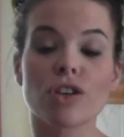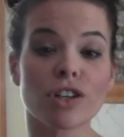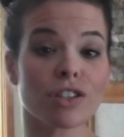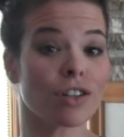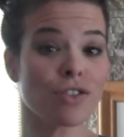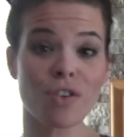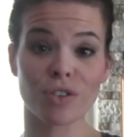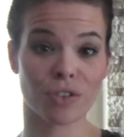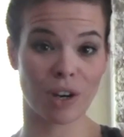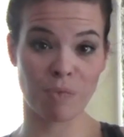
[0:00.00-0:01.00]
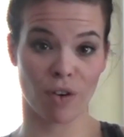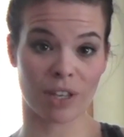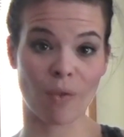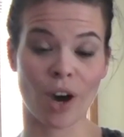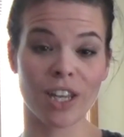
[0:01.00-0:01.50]
So you're just going to do those 3
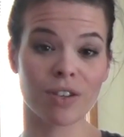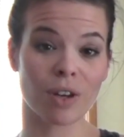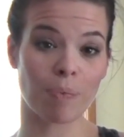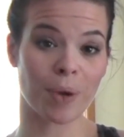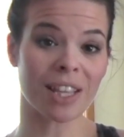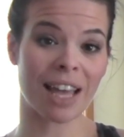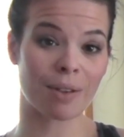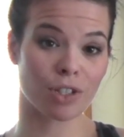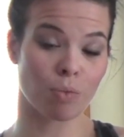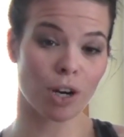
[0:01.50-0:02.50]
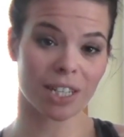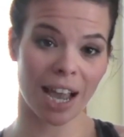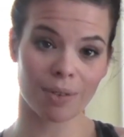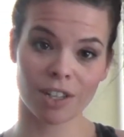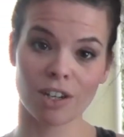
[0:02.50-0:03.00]
moves. I want you to repeat that 2 more
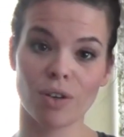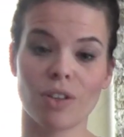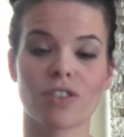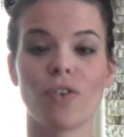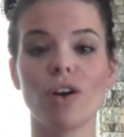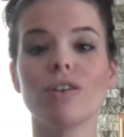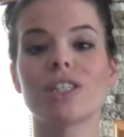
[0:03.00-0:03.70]
times so that you're doing this full